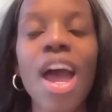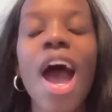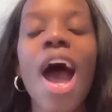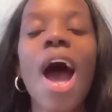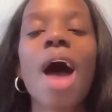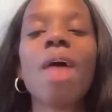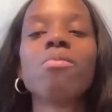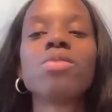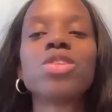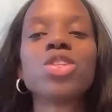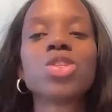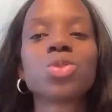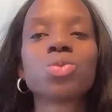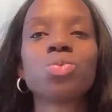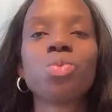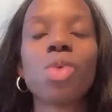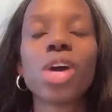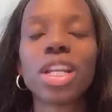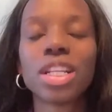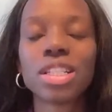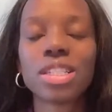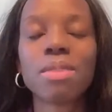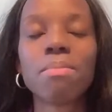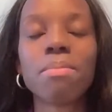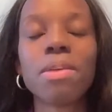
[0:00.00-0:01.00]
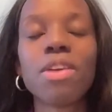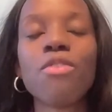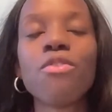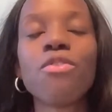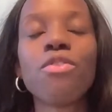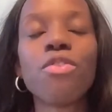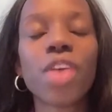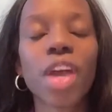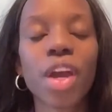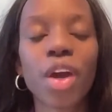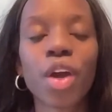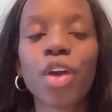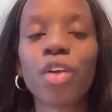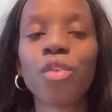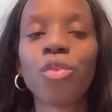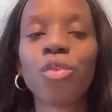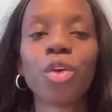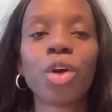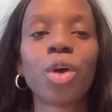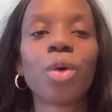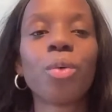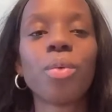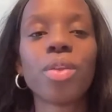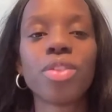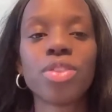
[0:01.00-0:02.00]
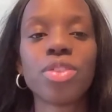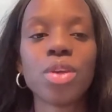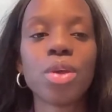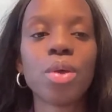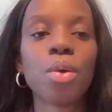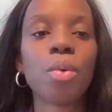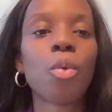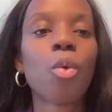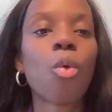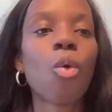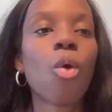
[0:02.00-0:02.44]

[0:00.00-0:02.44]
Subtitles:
I'm just wanting to be very real with you